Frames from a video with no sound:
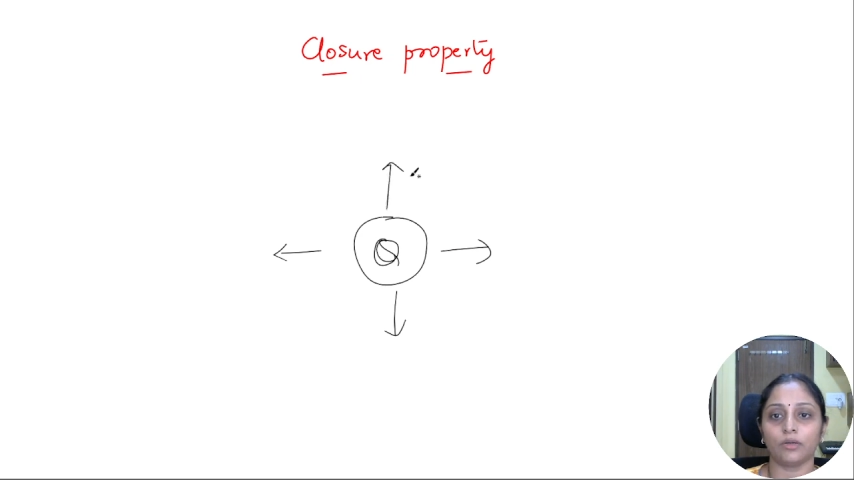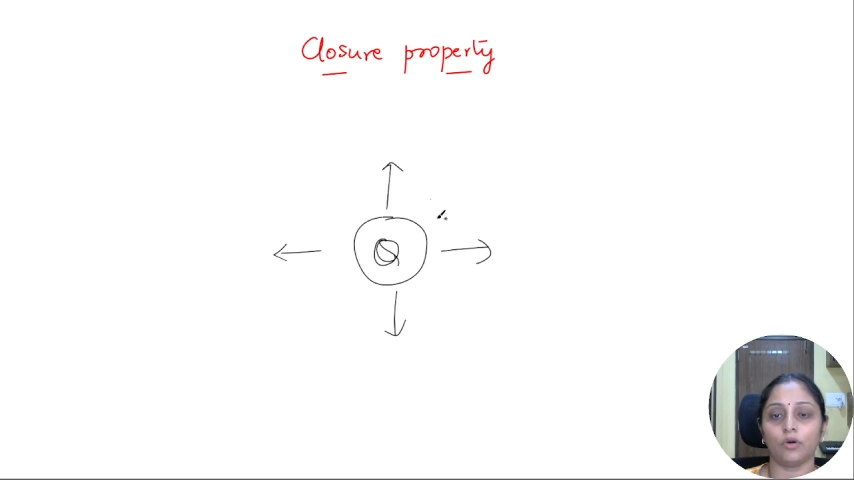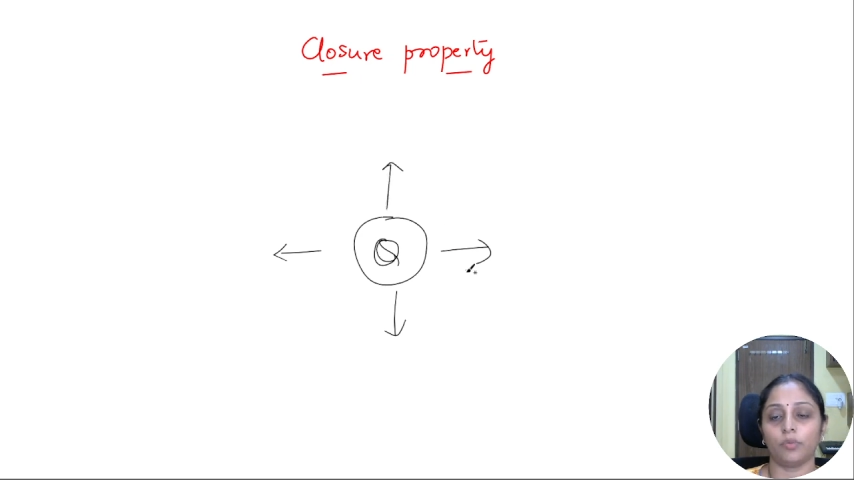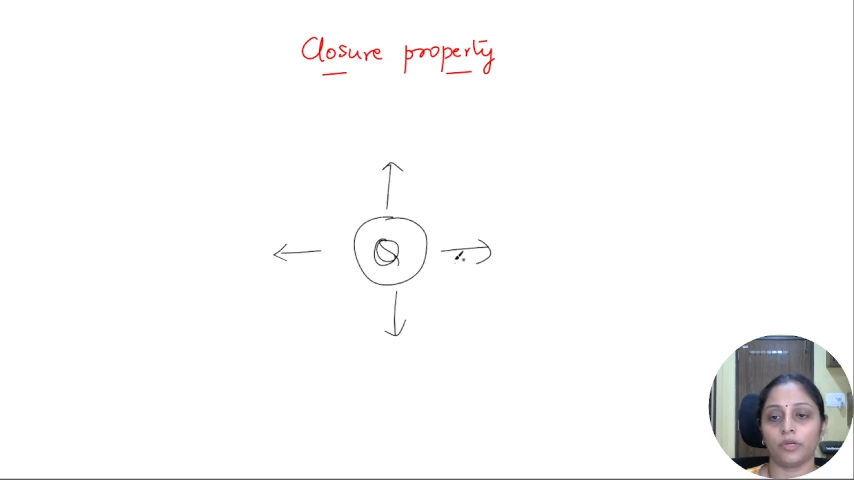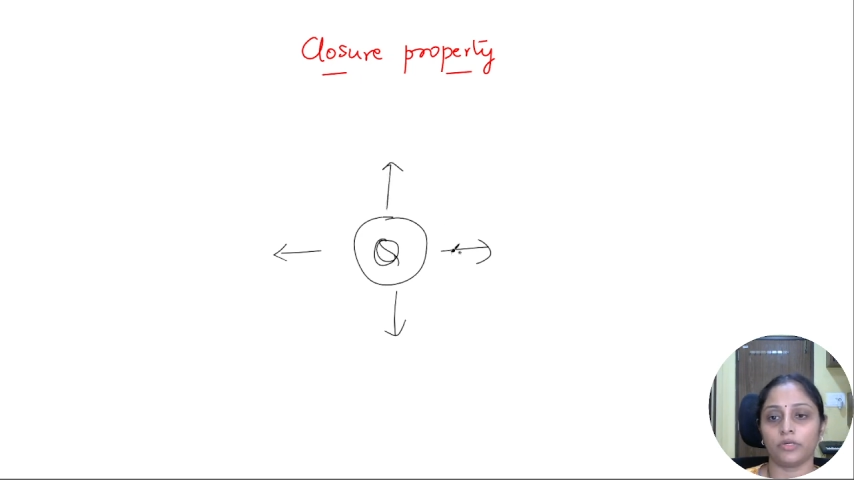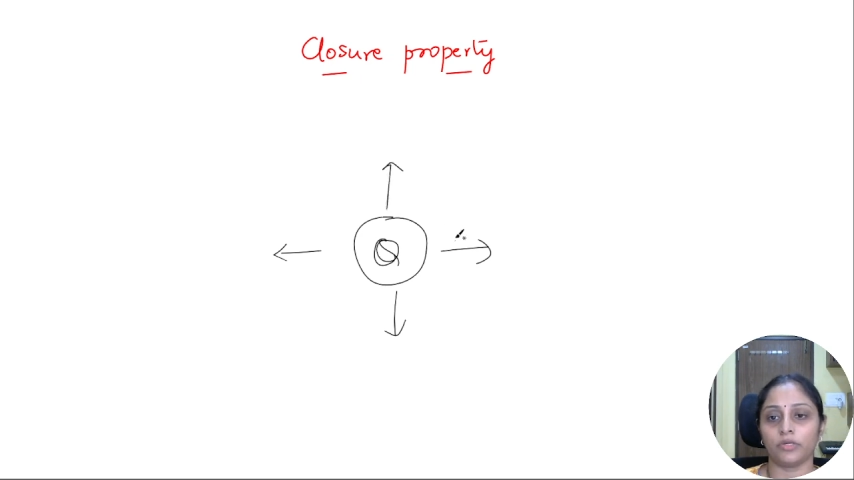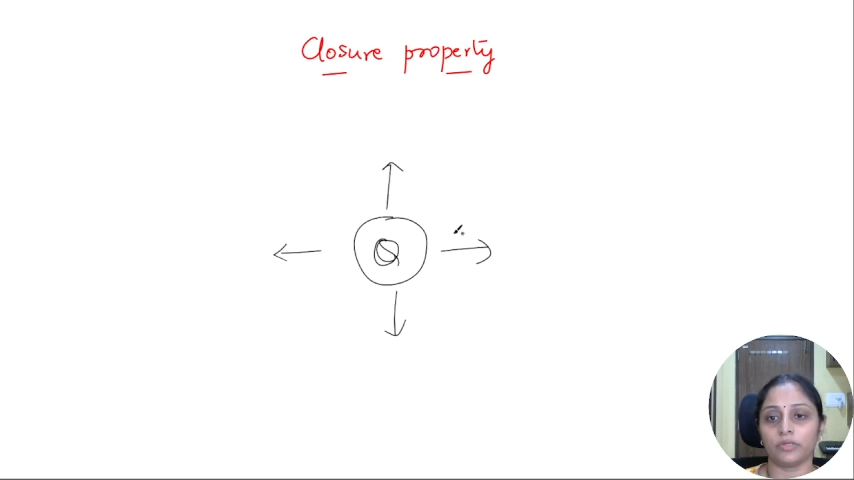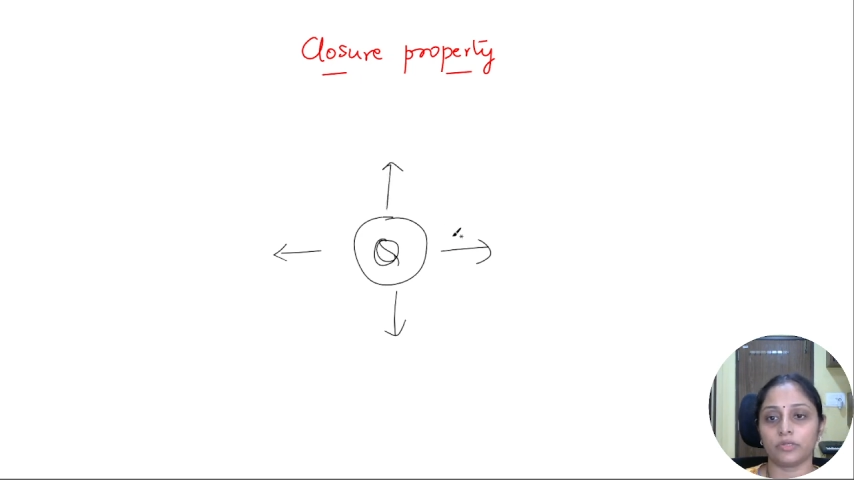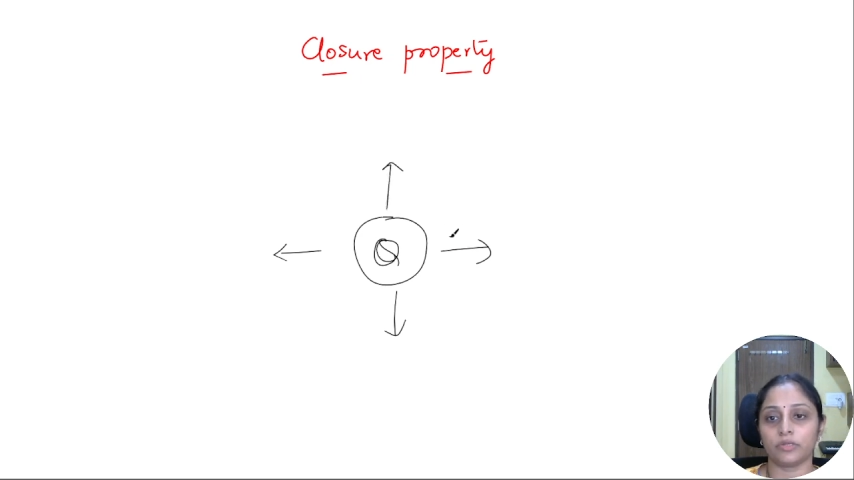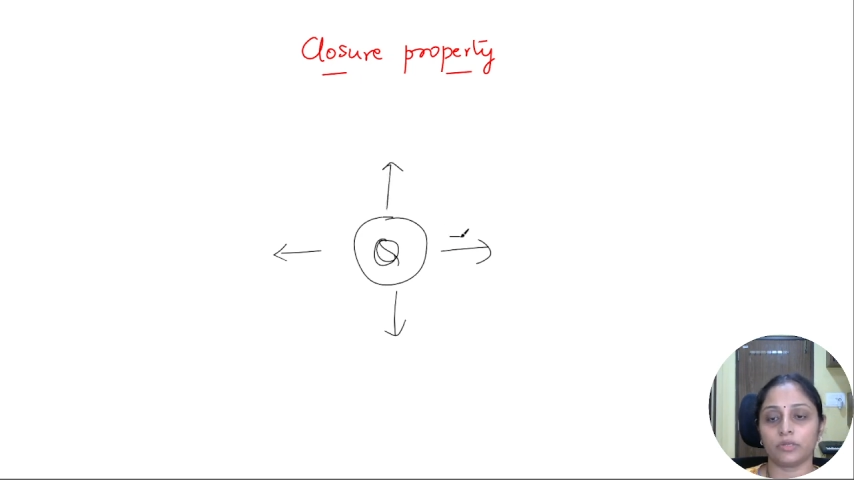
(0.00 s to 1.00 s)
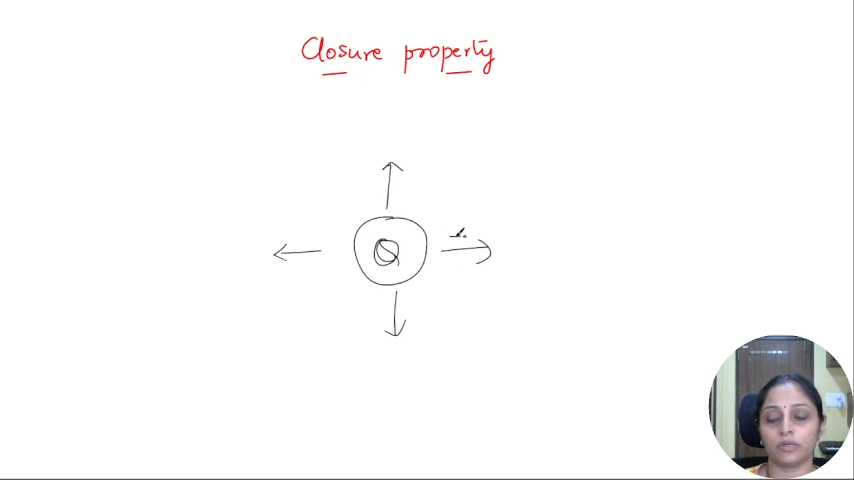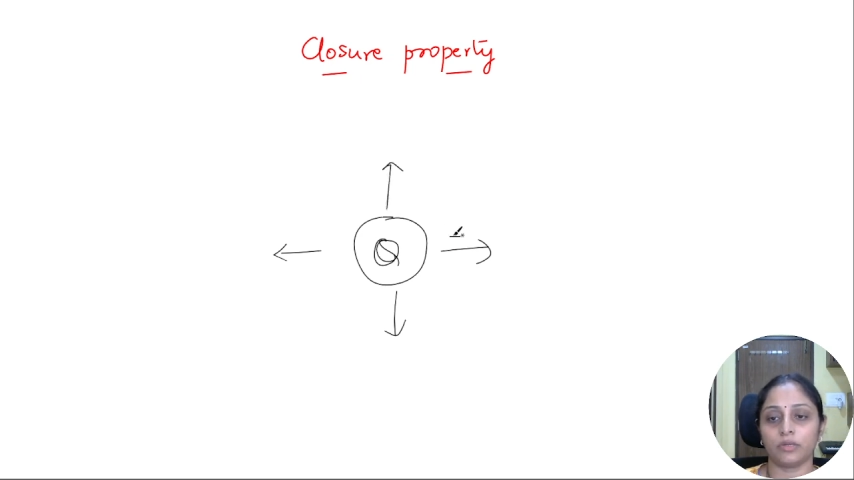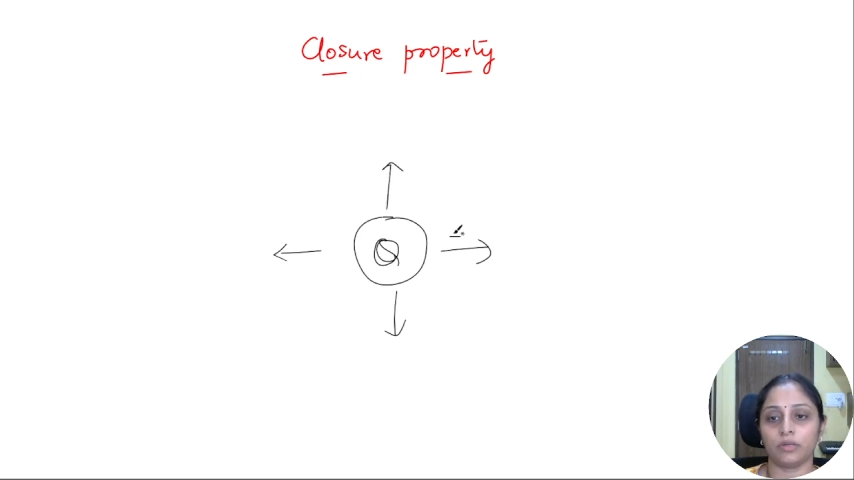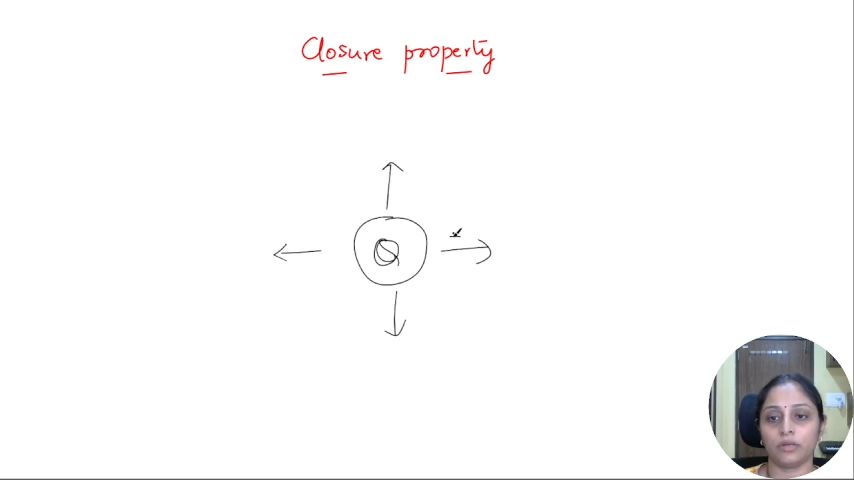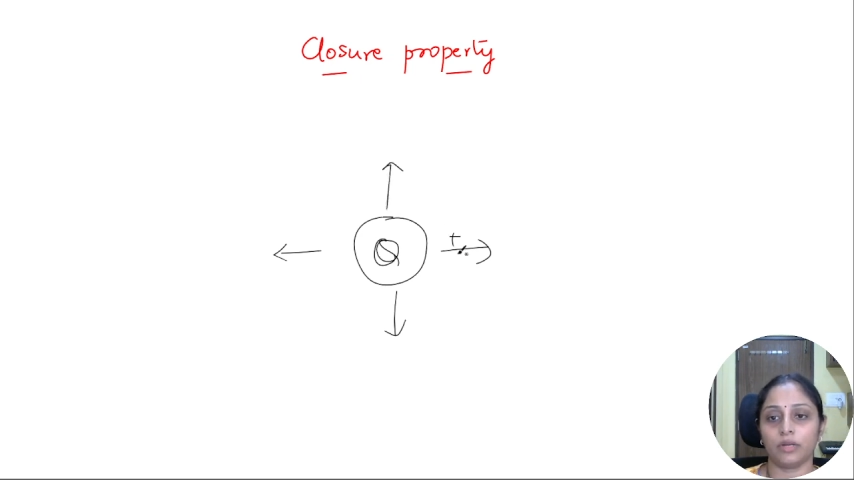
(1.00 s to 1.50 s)
operations,
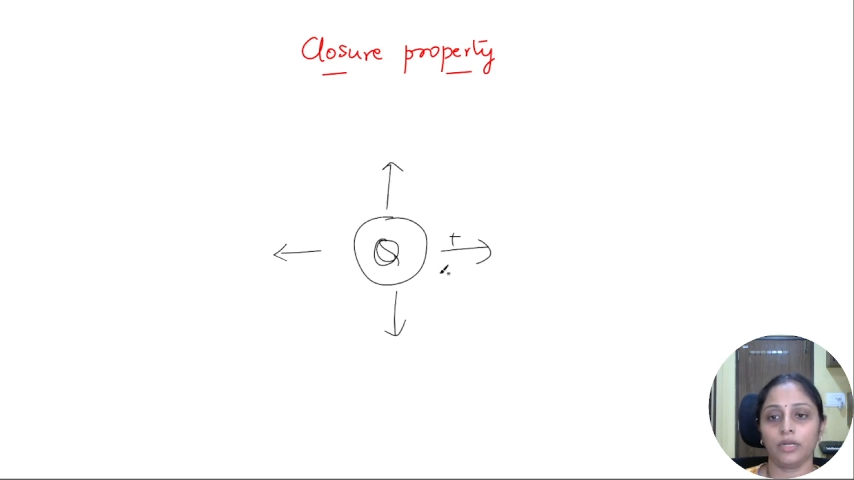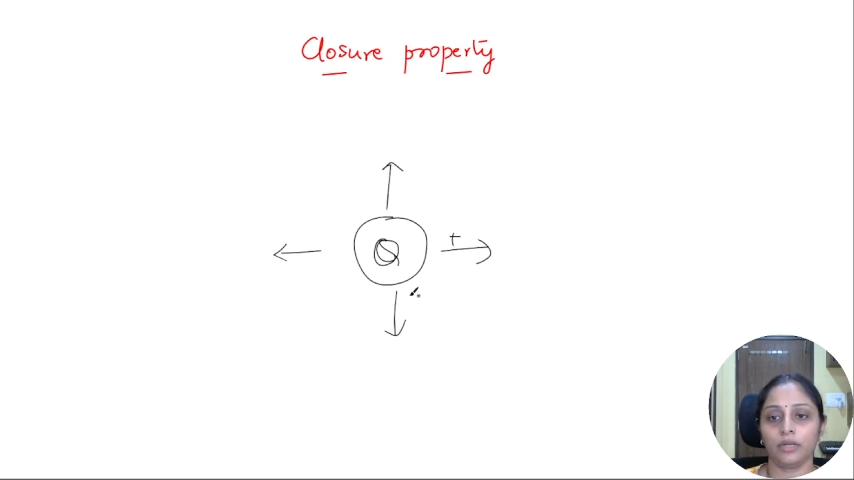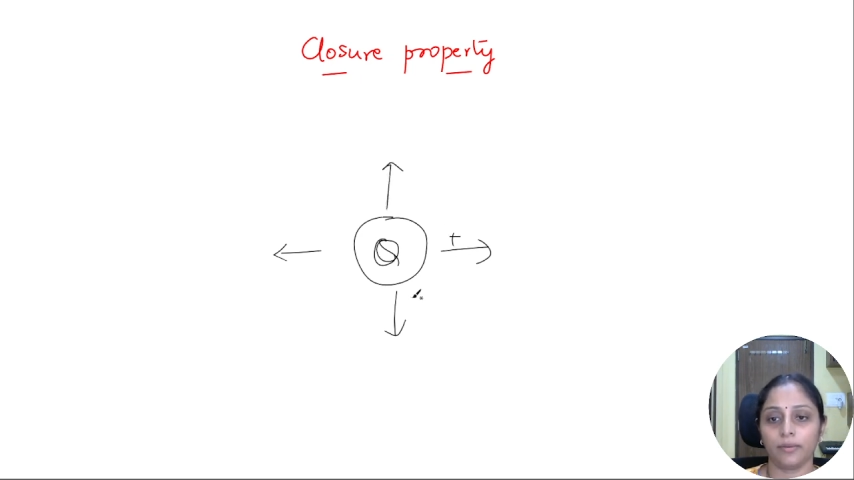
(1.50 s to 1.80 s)
right?